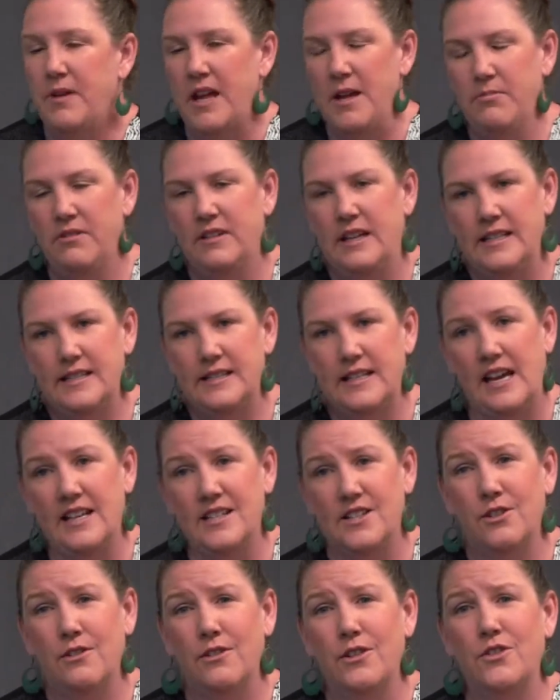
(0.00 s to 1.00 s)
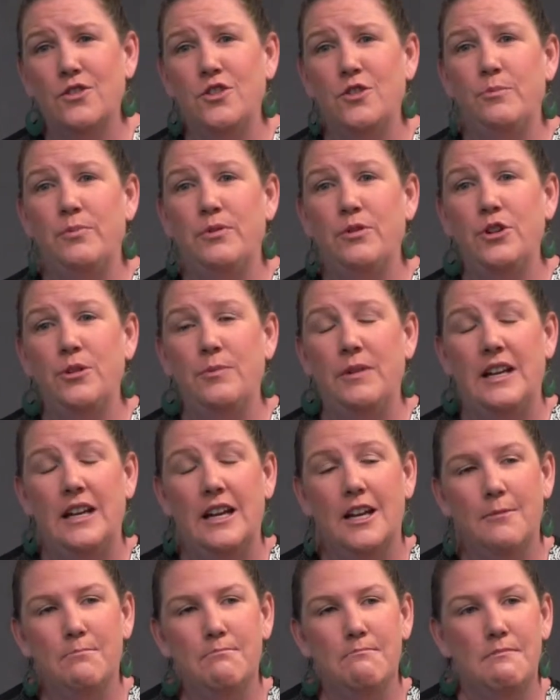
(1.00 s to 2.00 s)
people these days are going through puberty
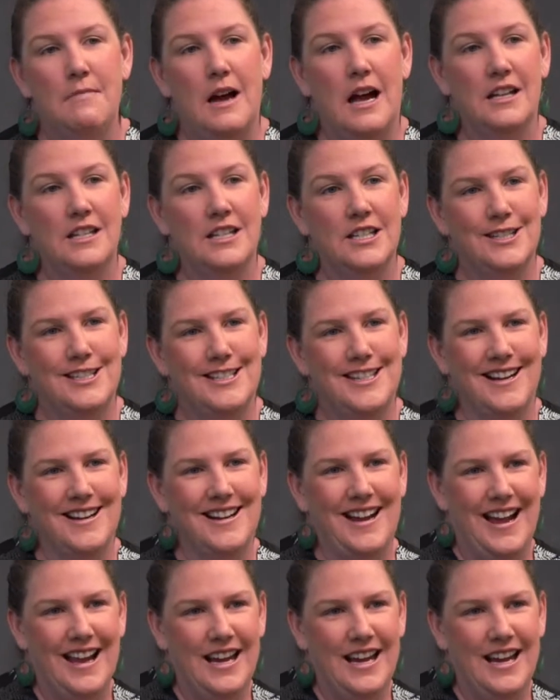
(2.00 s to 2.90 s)
at a much younger